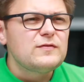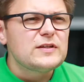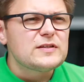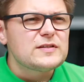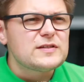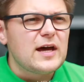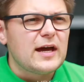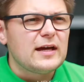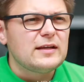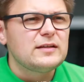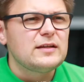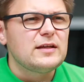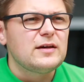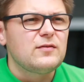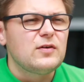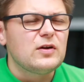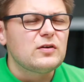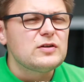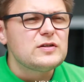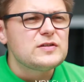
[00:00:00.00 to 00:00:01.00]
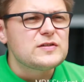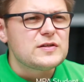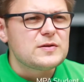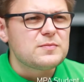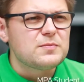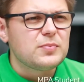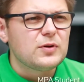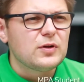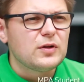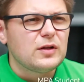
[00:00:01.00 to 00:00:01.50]
designed a very
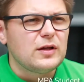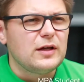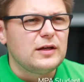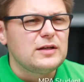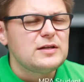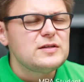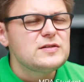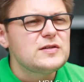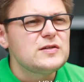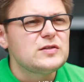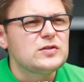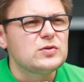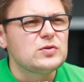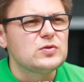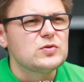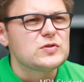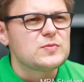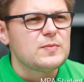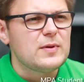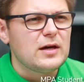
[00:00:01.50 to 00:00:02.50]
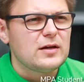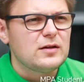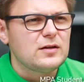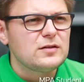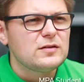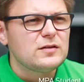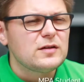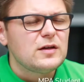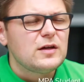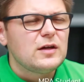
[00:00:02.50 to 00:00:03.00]
simple and easy to use
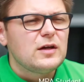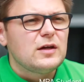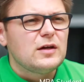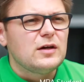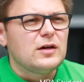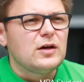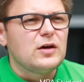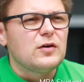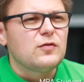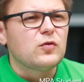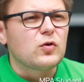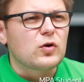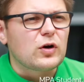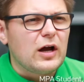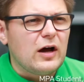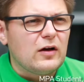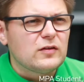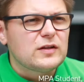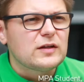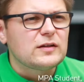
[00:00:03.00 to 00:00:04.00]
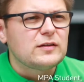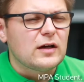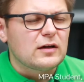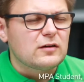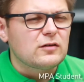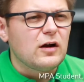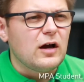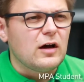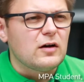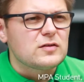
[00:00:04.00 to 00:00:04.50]
method for counting the
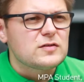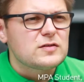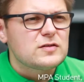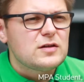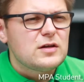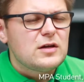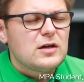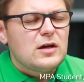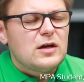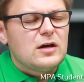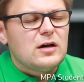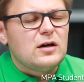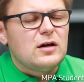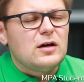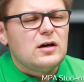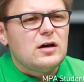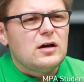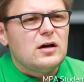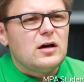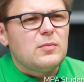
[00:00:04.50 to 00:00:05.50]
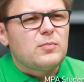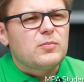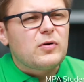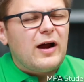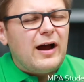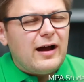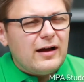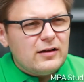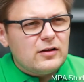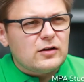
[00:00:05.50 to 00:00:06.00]
crowds.
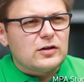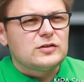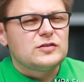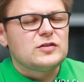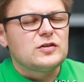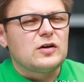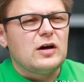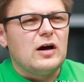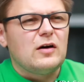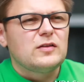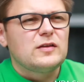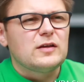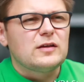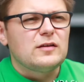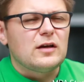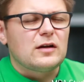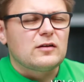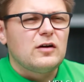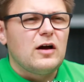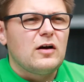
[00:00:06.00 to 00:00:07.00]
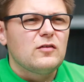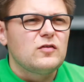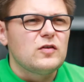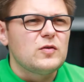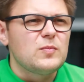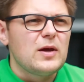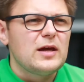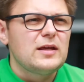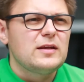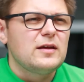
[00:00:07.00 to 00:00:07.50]
Prior to counting the crowd,
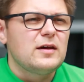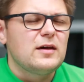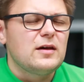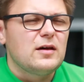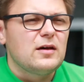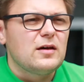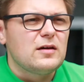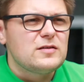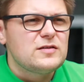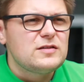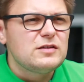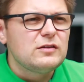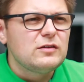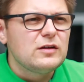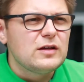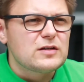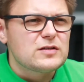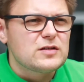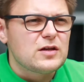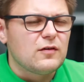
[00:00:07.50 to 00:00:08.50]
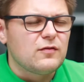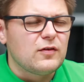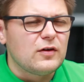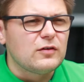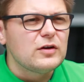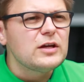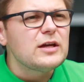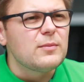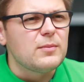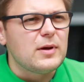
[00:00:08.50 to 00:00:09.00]
we made a series of
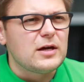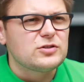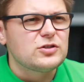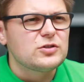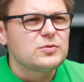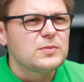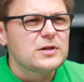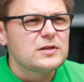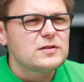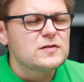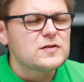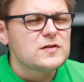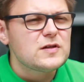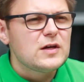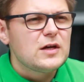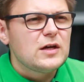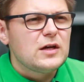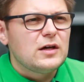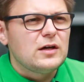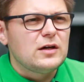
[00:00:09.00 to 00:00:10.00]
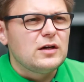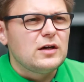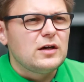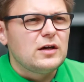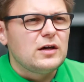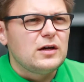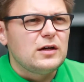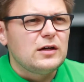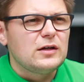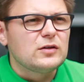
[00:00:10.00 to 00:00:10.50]
area measurements
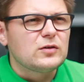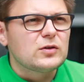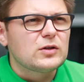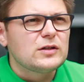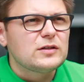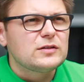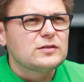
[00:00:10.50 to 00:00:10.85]
in order